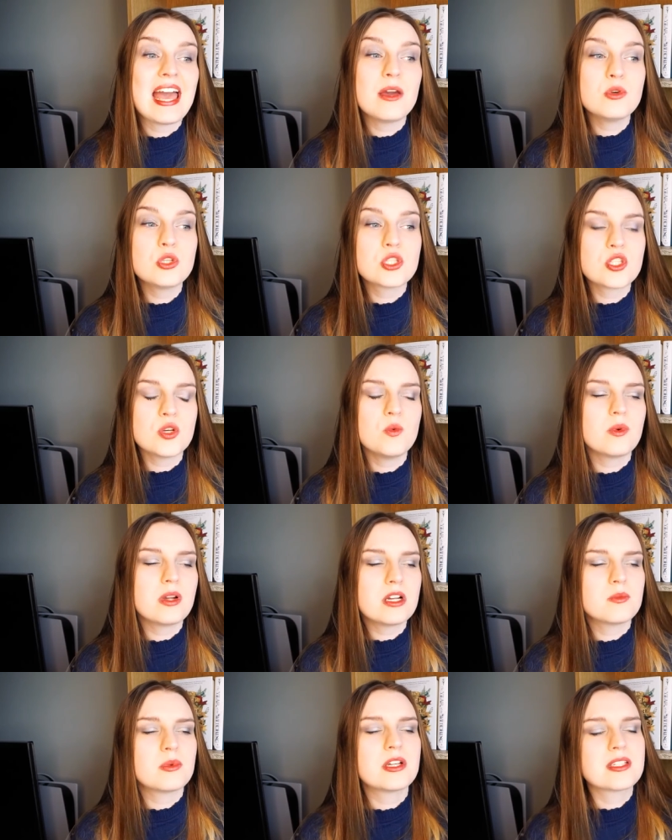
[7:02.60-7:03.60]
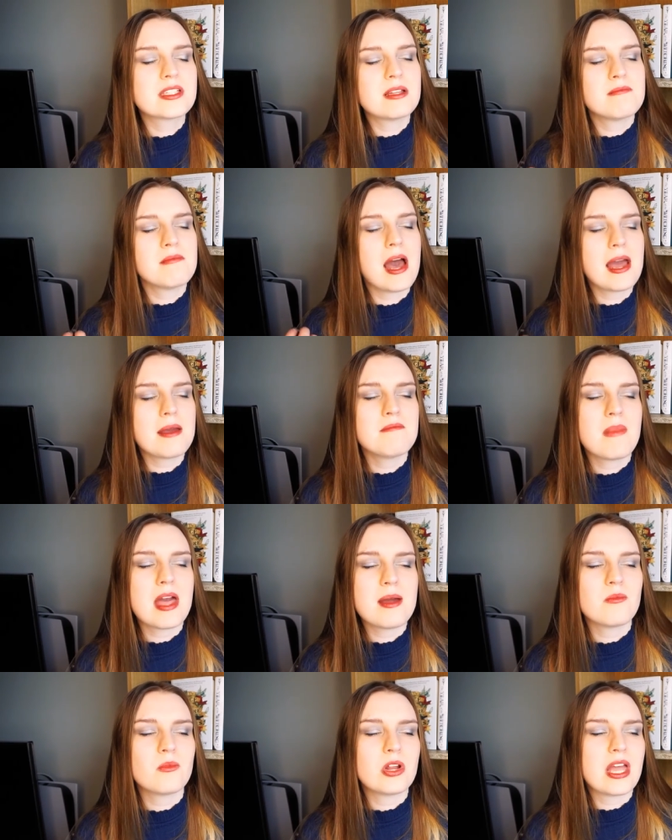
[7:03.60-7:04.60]
It was so weird, because in my
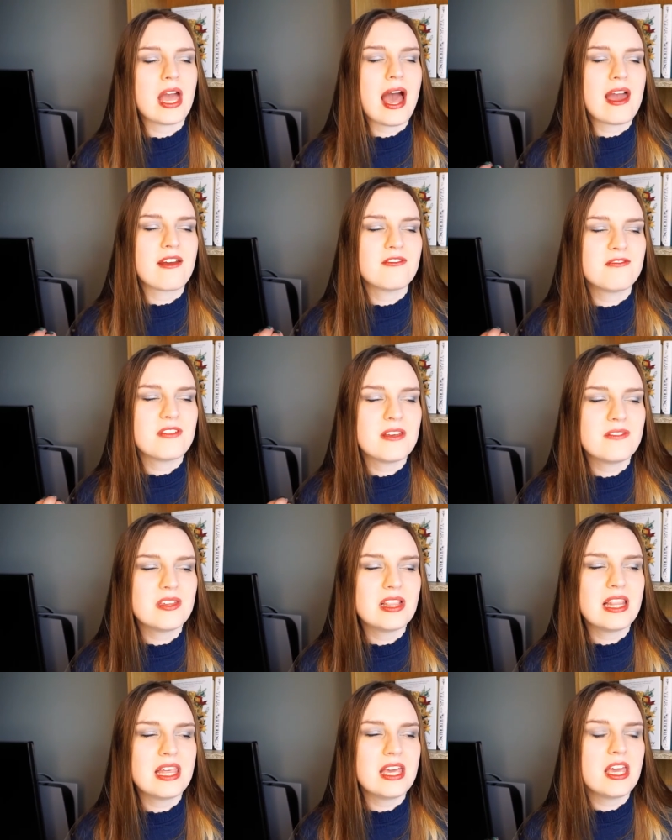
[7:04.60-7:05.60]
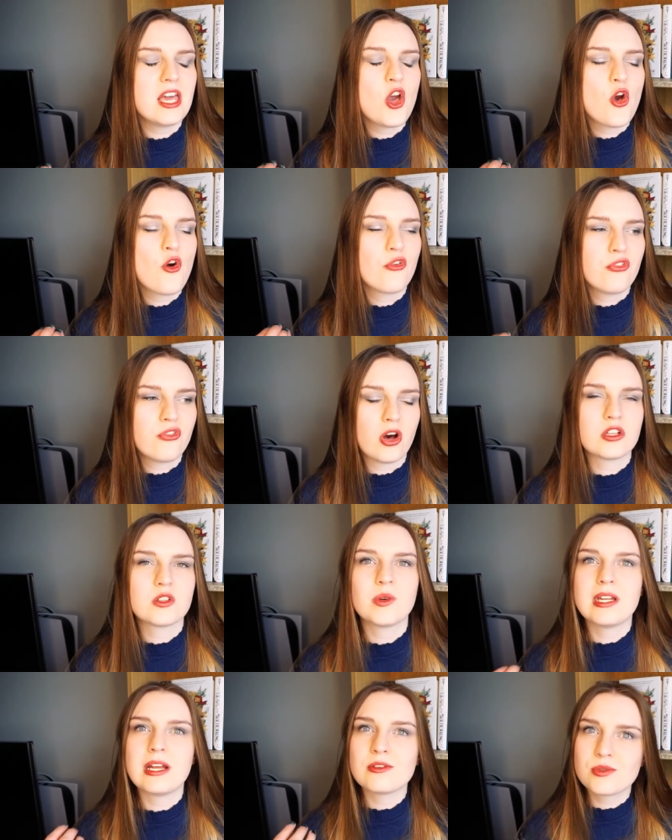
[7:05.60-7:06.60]
memory, I vividly
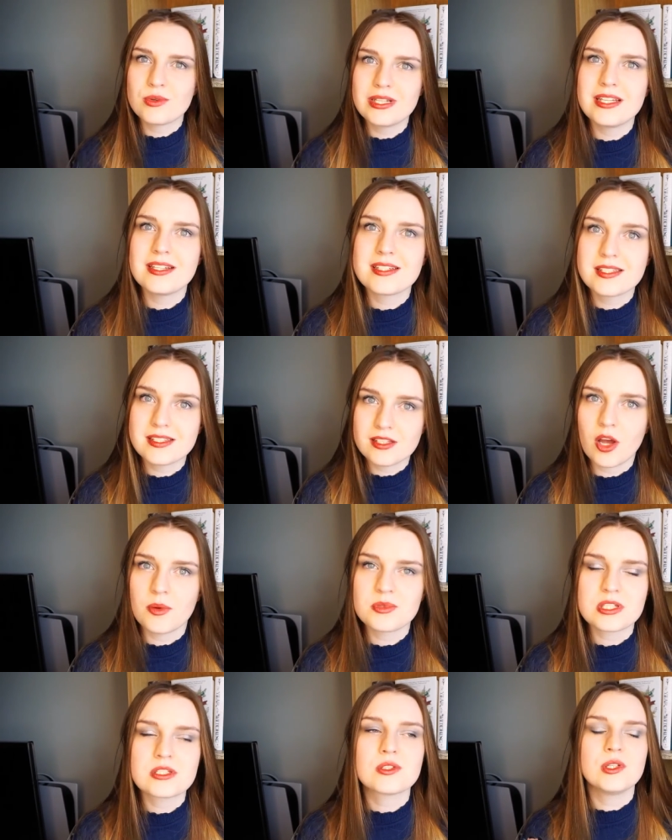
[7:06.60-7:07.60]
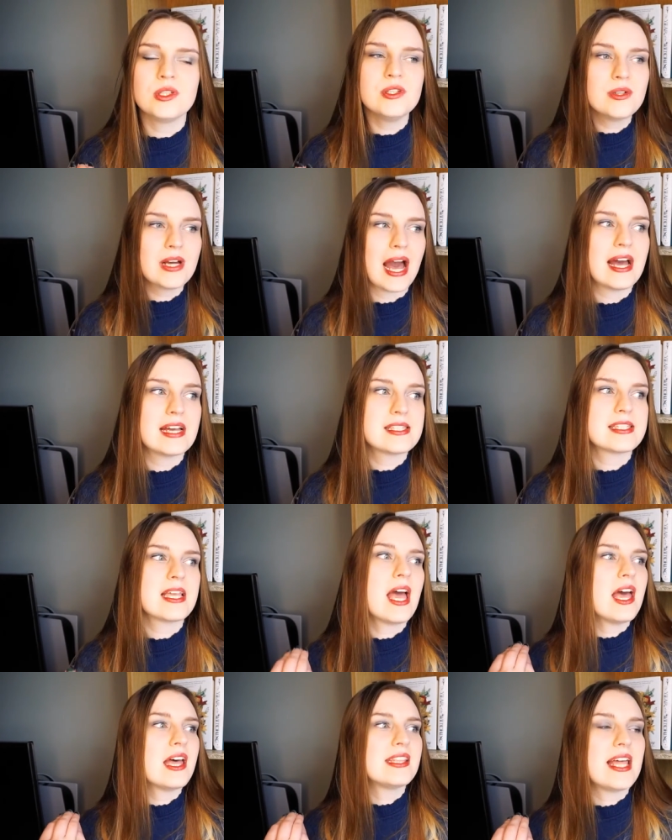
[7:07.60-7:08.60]
thought when I was reading the synopsis to you guys
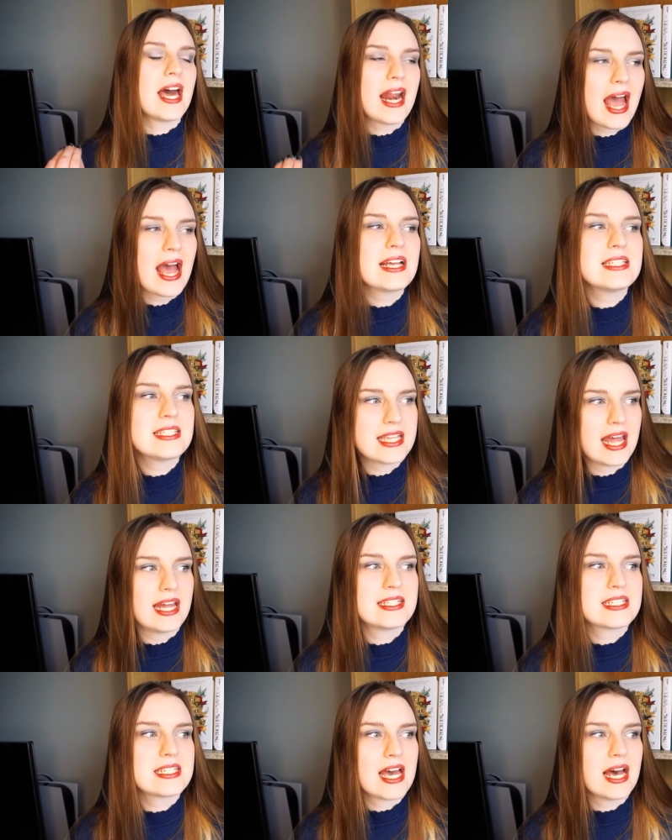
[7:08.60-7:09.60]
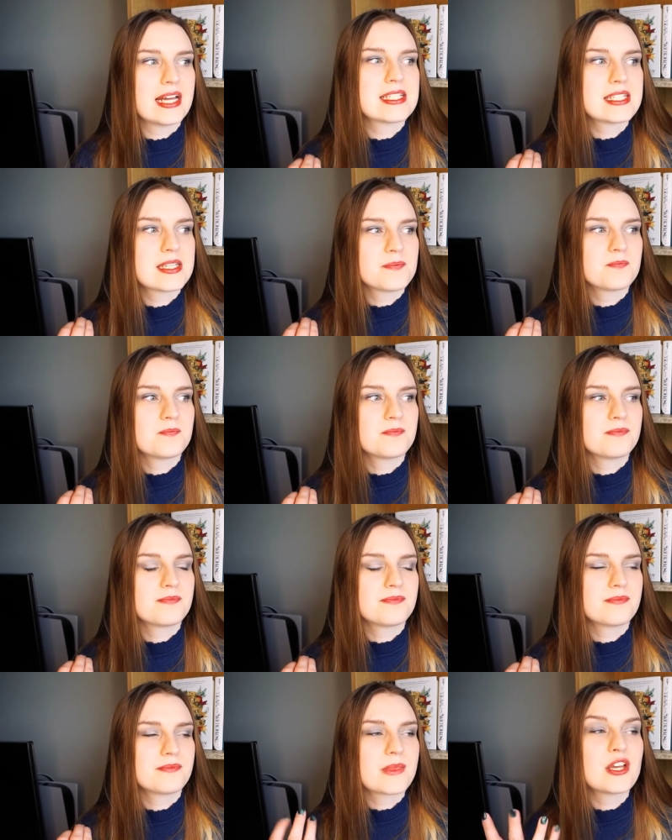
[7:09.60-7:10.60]
that I said that
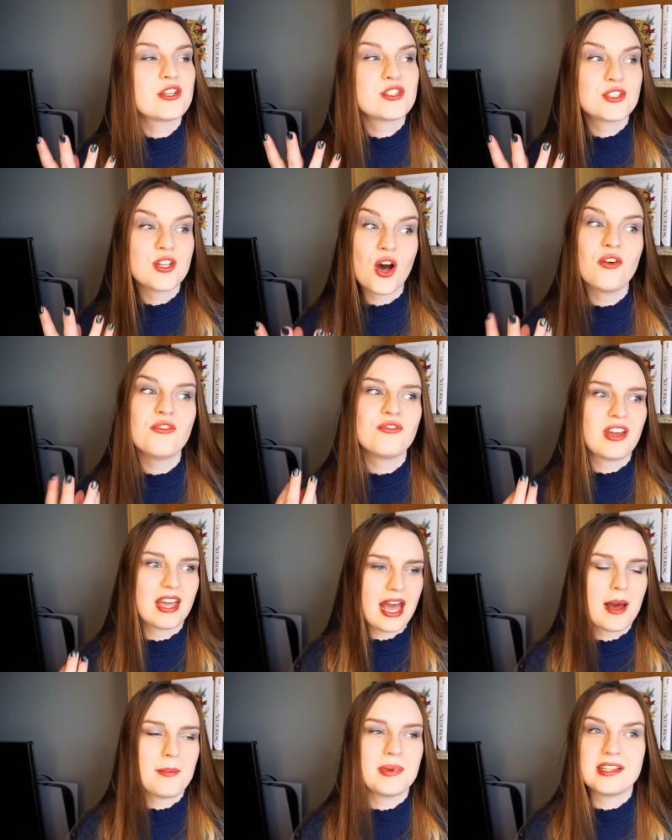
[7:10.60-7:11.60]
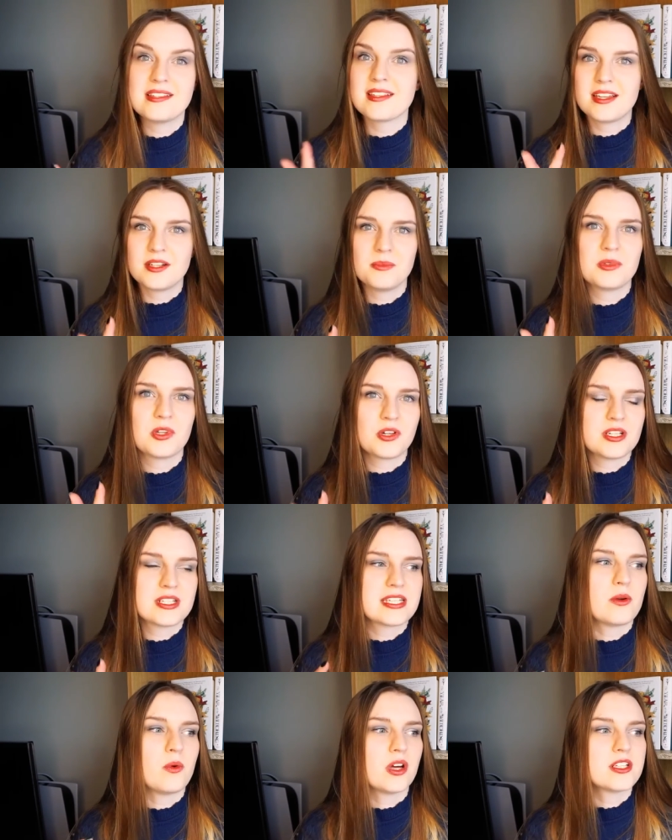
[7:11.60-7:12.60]
something happens. I'm not gonna
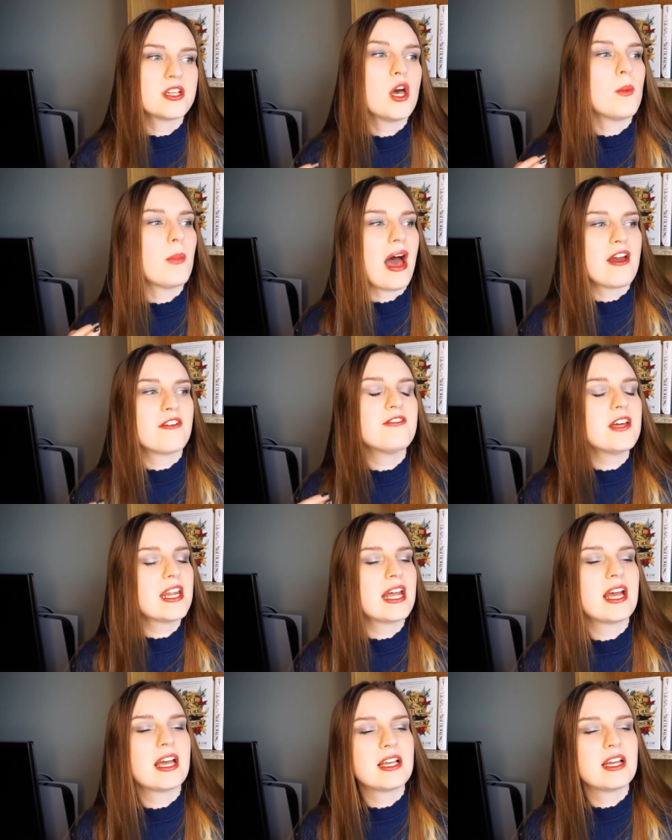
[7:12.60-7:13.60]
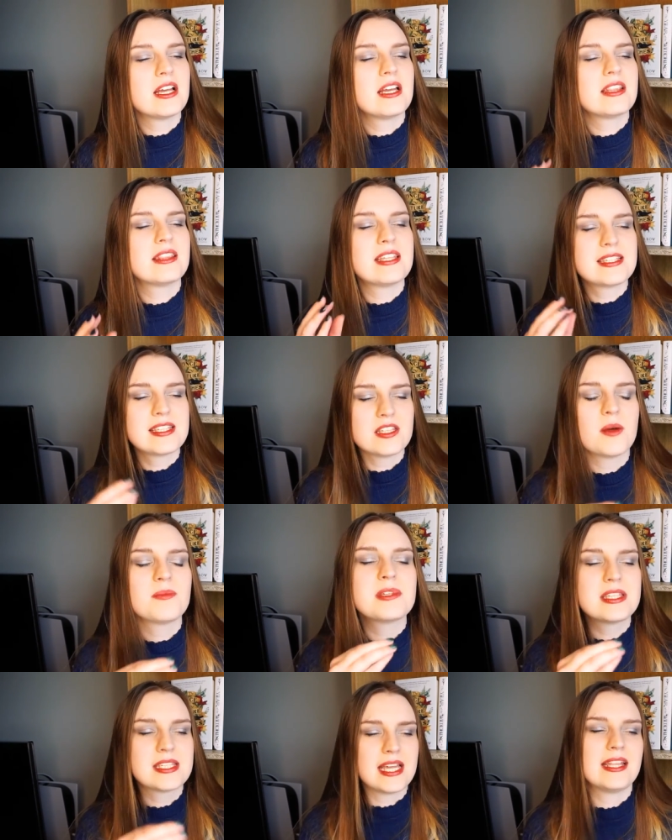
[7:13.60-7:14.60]
say what, but I thought the
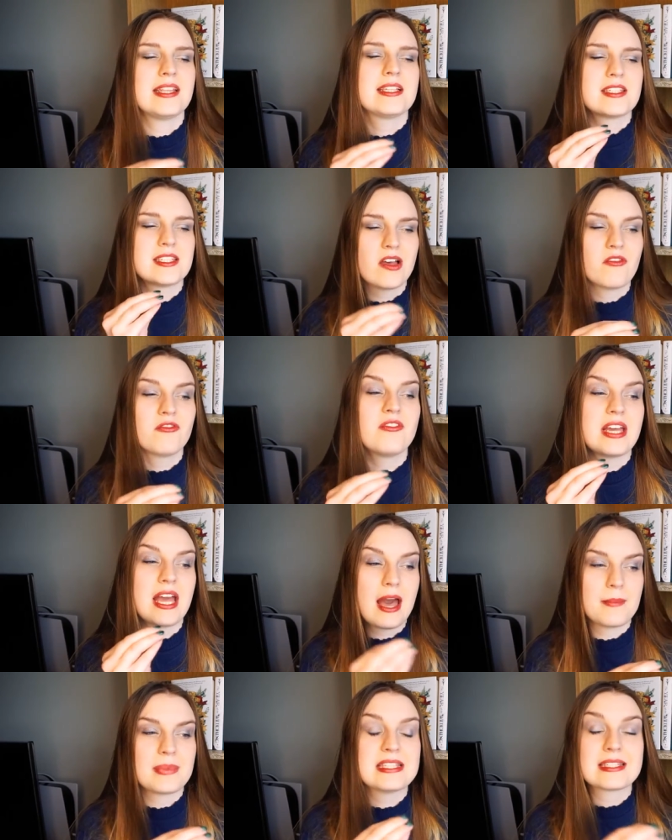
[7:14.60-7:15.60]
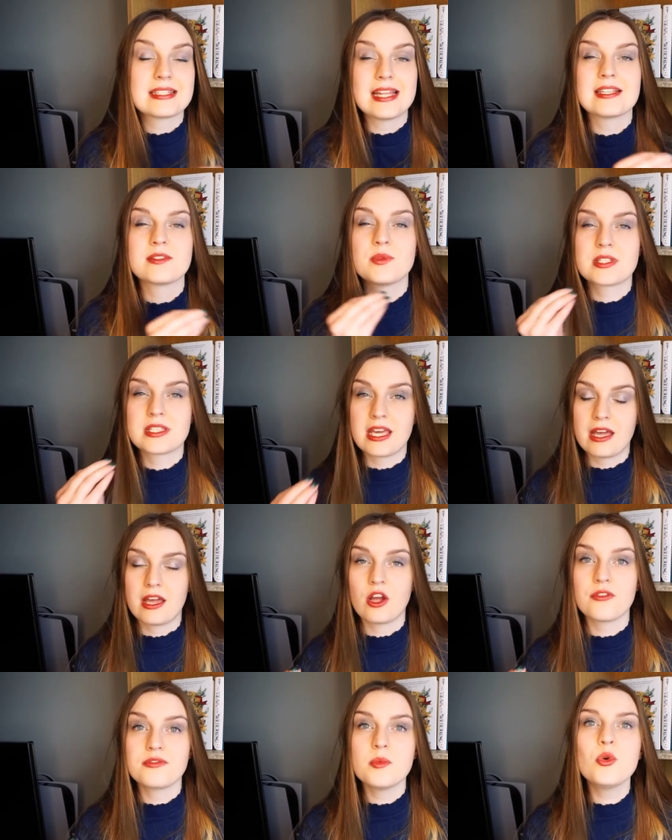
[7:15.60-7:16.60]
synopsis said that something happens, and that's what's
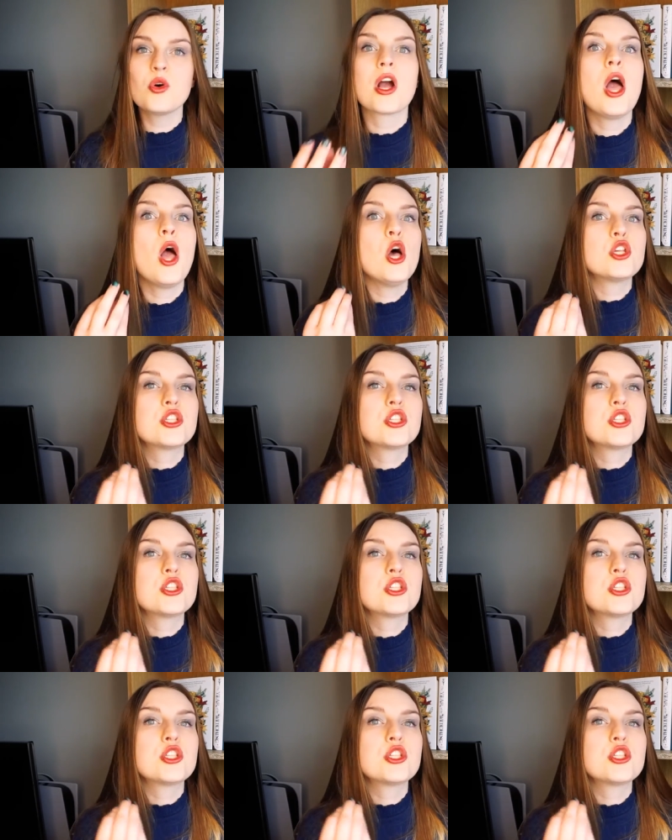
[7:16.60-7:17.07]
kicking off the book.